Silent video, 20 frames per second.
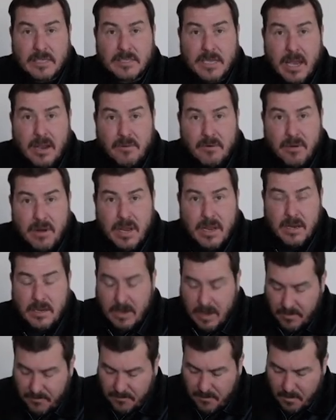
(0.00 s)
I read
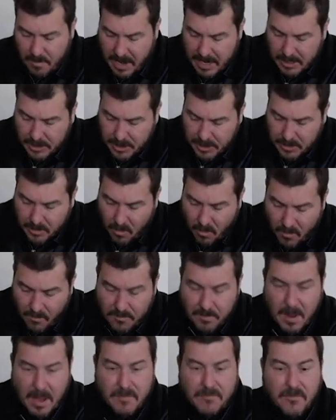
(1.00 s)
information off
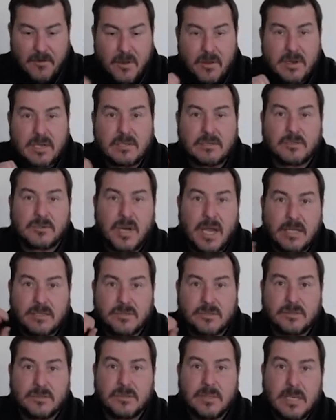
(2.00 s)
my phone and try
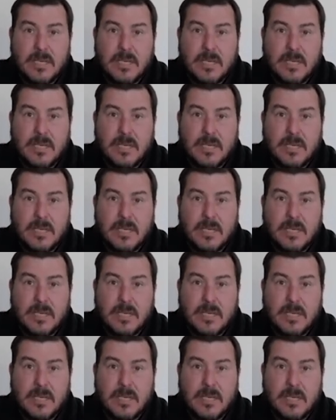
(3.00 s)
to